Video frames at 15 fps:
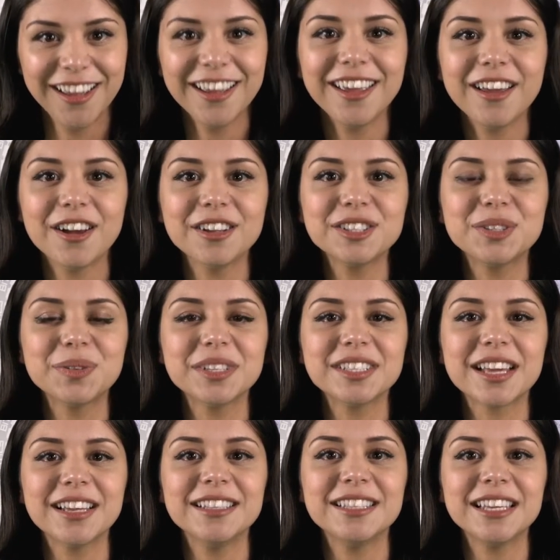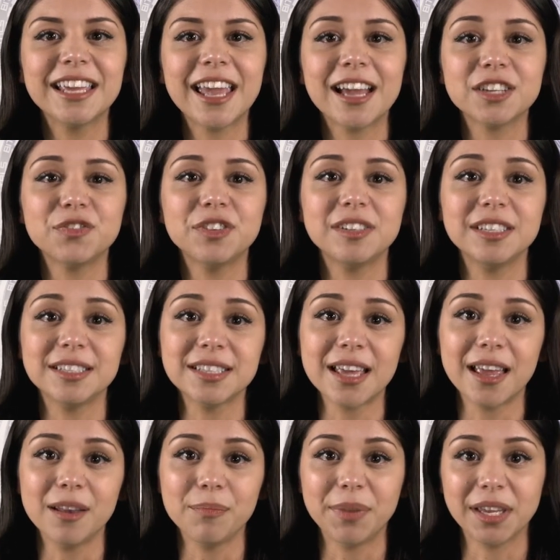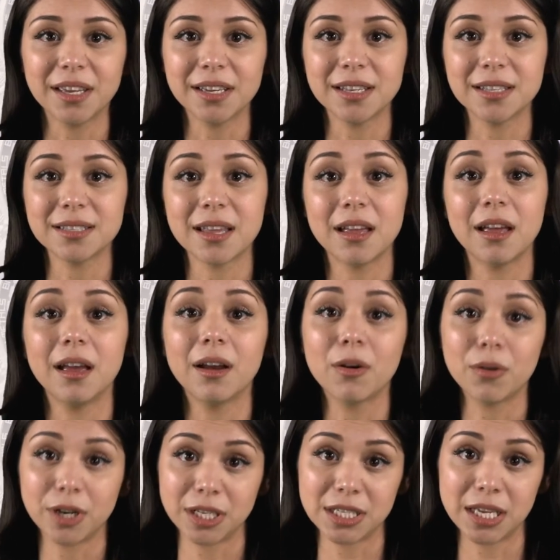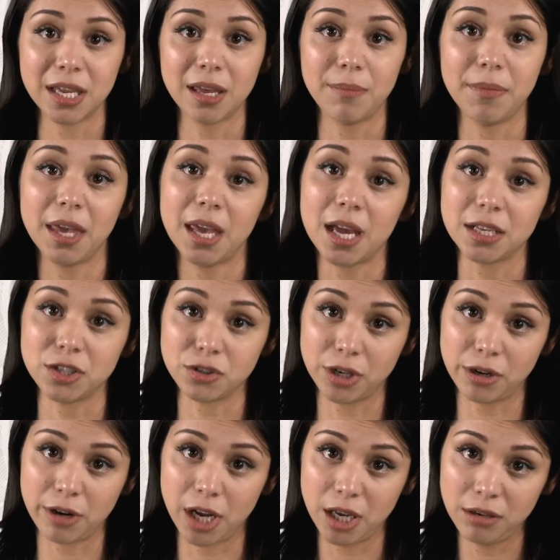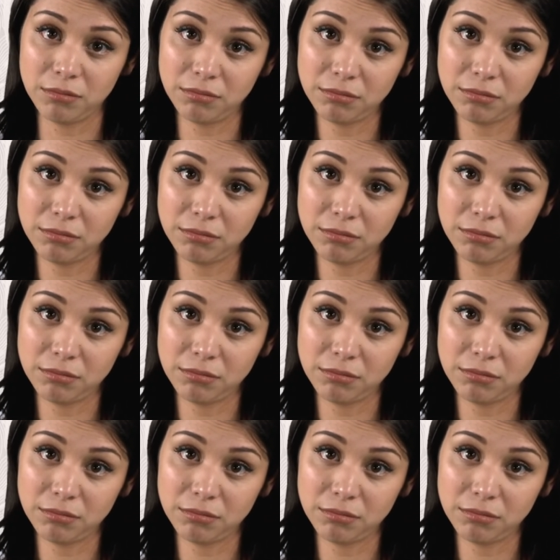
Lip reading: He also assigned Zcash 50 Cent because, according to him, it has street cred.